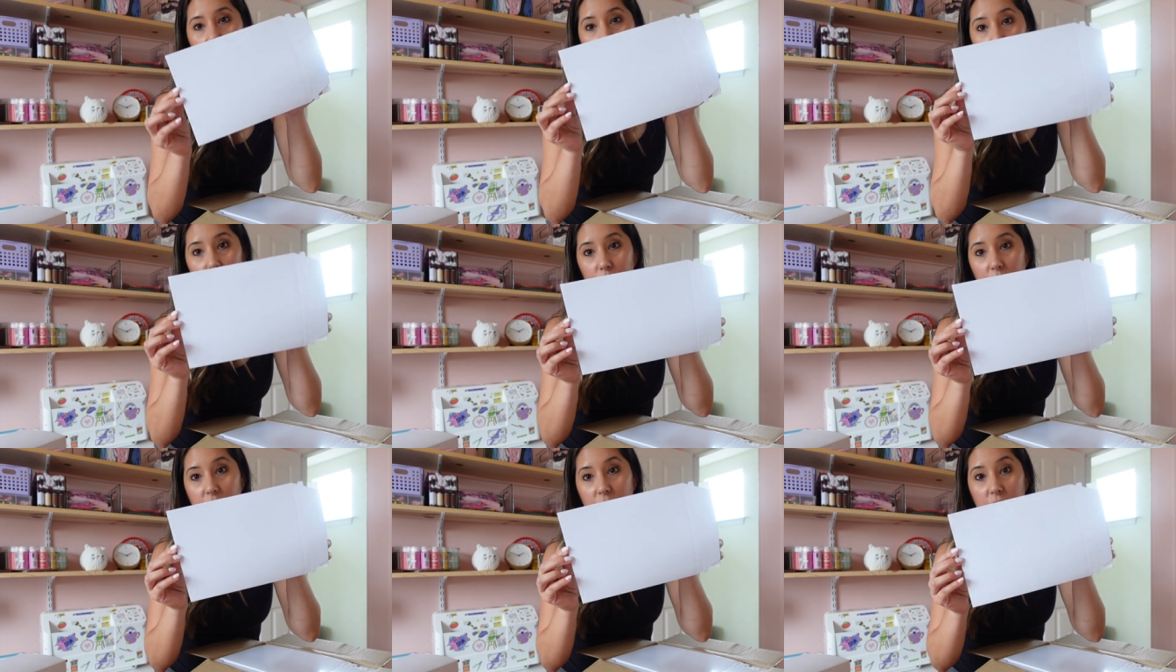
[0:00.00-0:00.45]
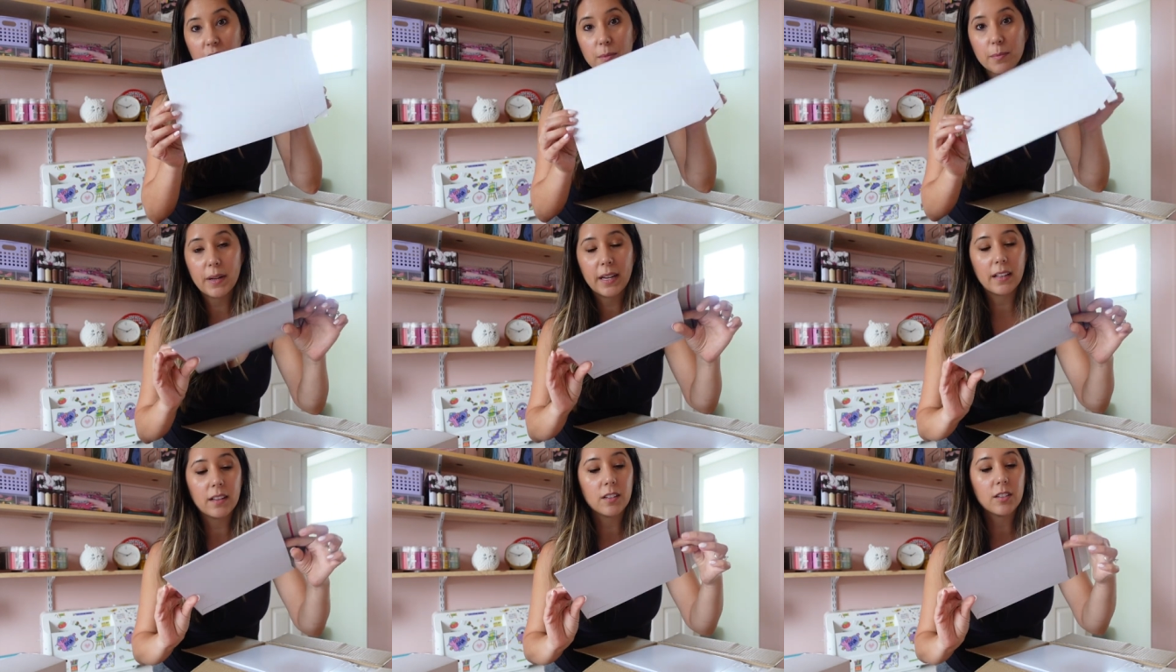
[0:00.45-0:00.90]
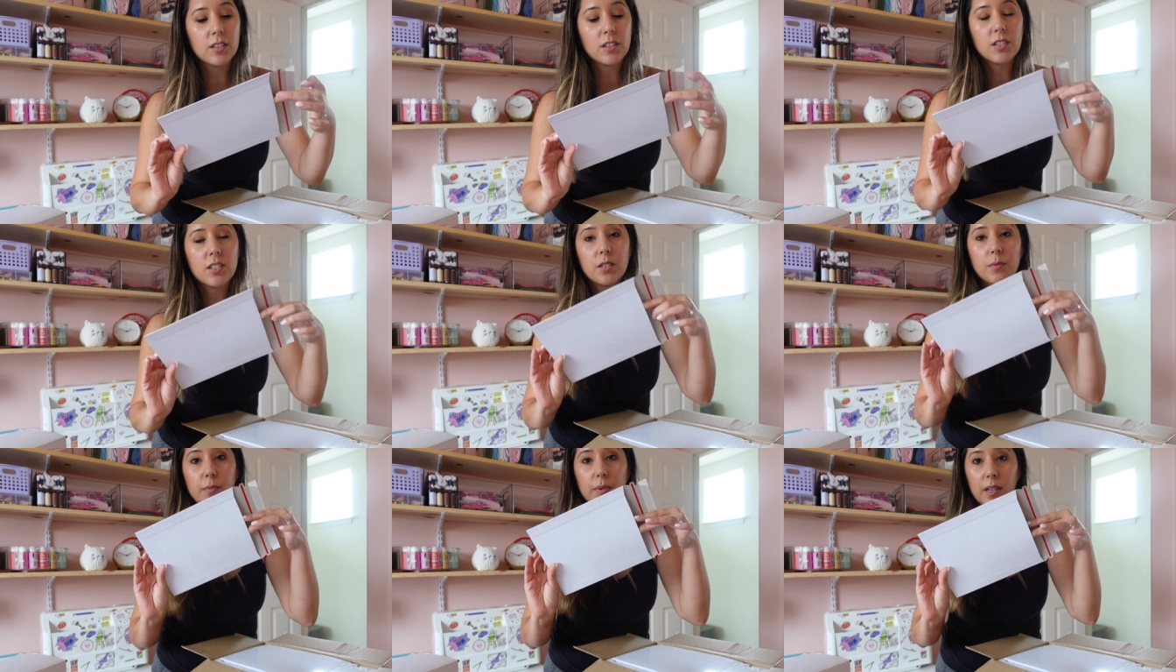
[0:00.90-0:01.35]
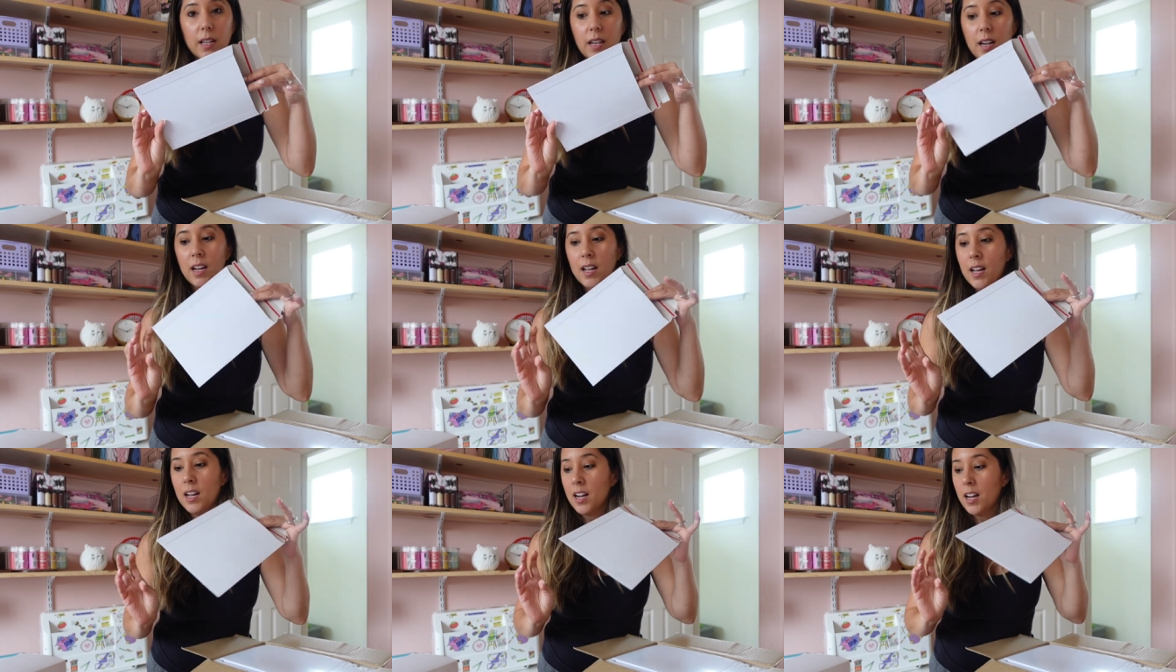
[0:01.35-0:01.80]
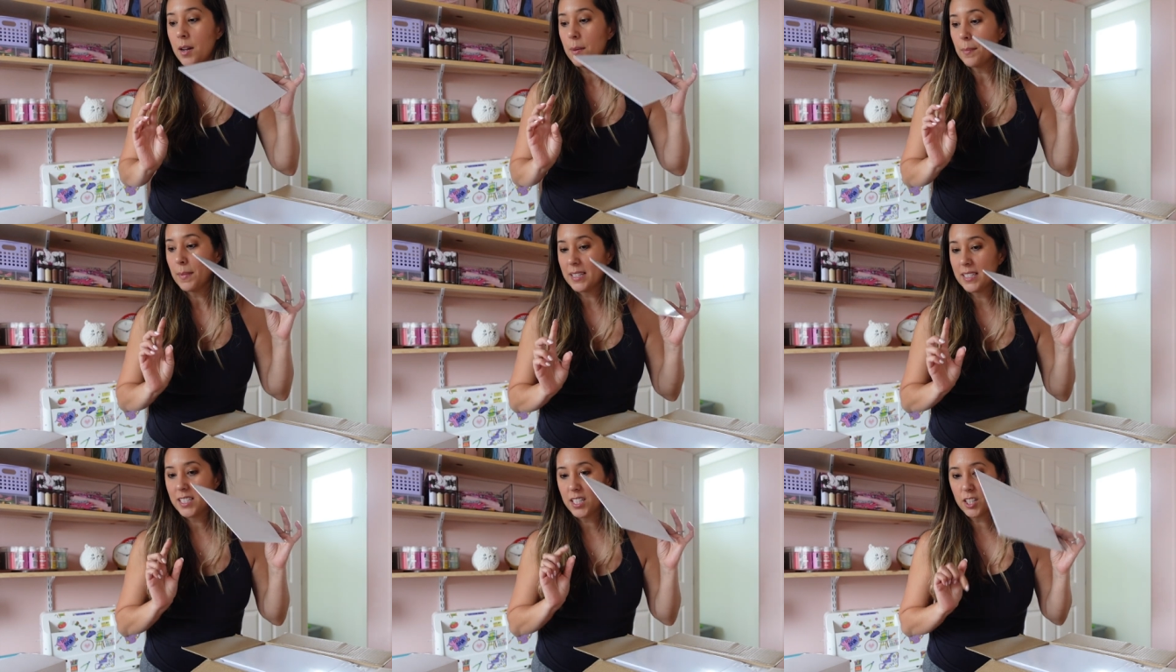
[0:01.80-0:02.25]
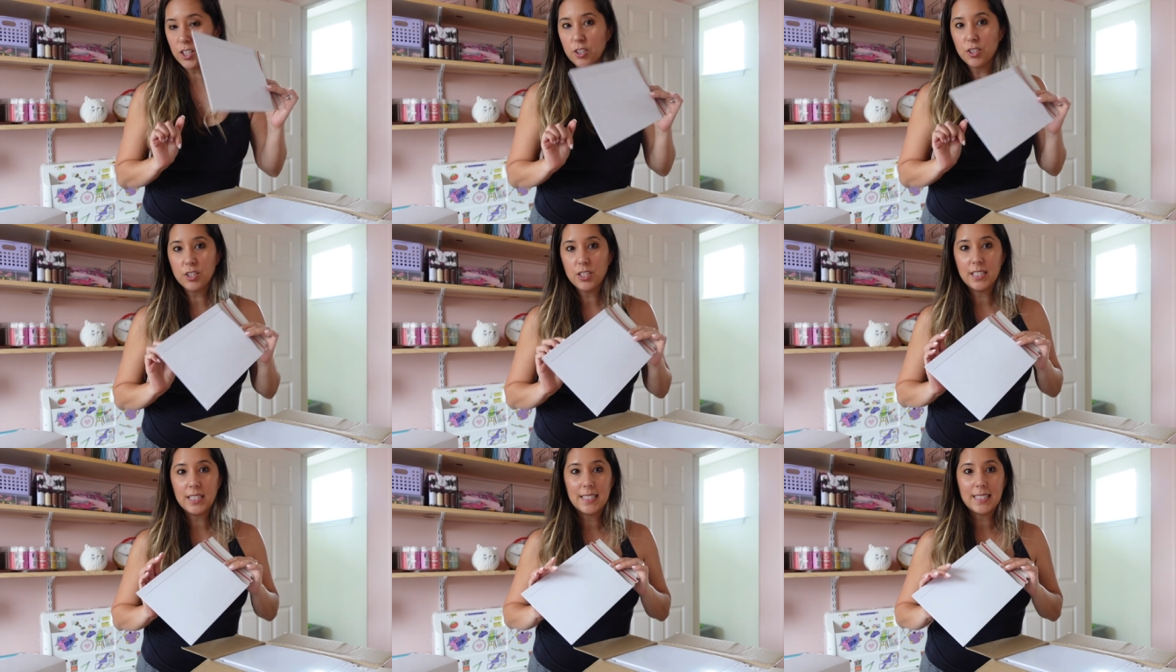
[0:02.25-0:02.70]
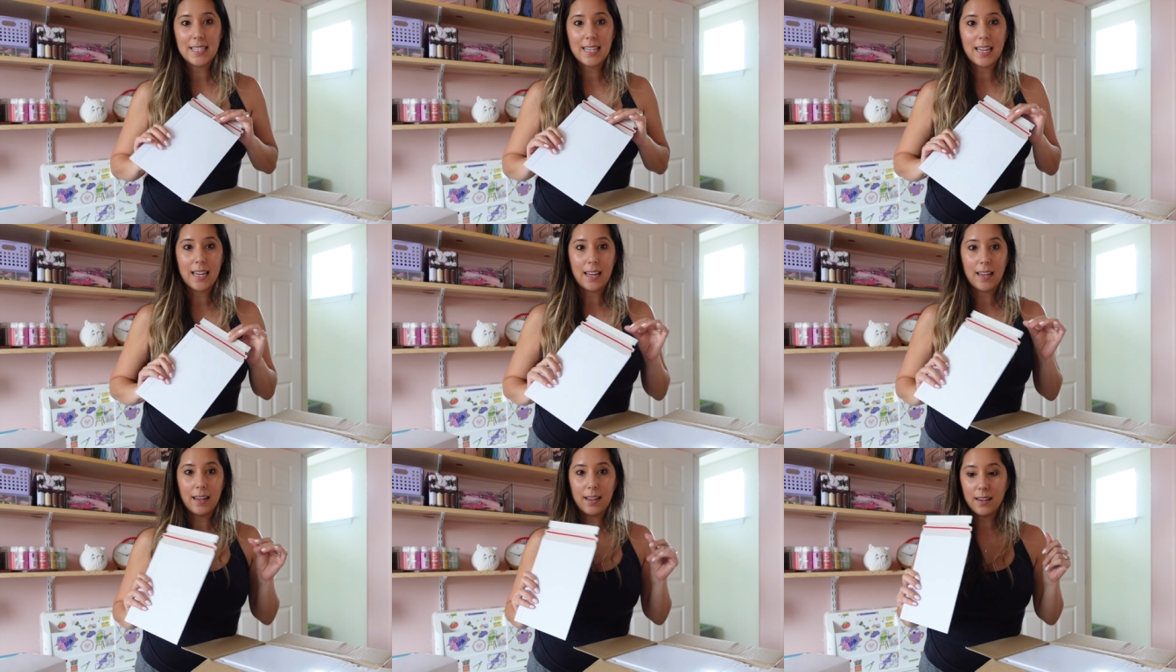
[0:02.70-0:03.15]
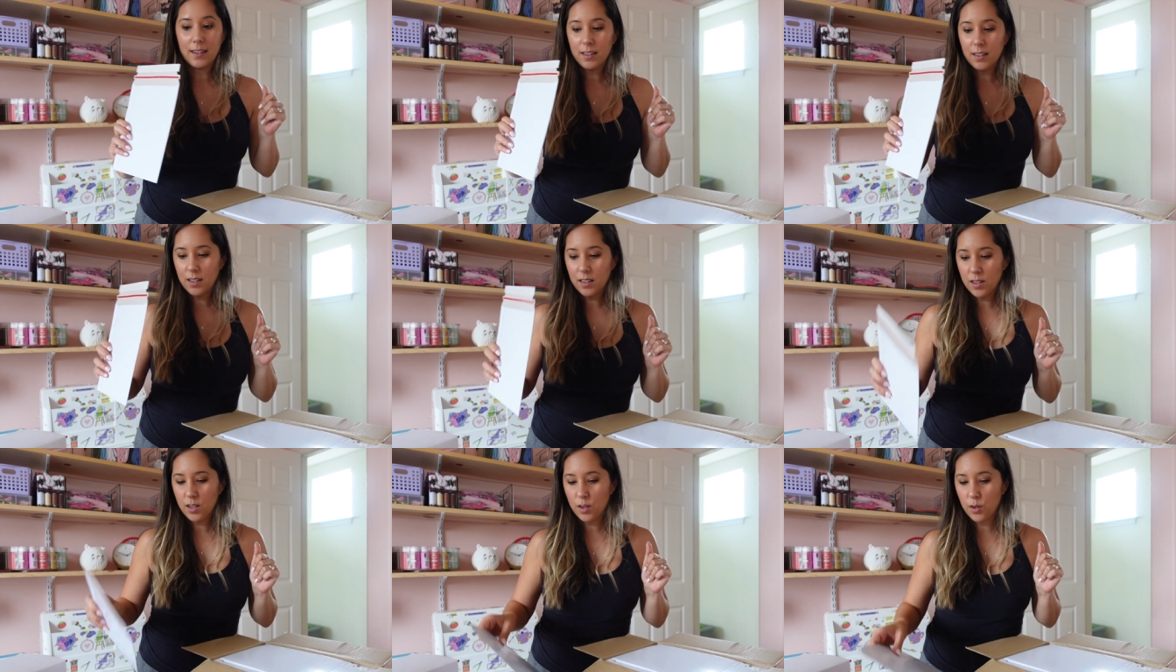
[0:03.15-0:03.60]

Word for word: rigid mailers to put my sticker sheets in,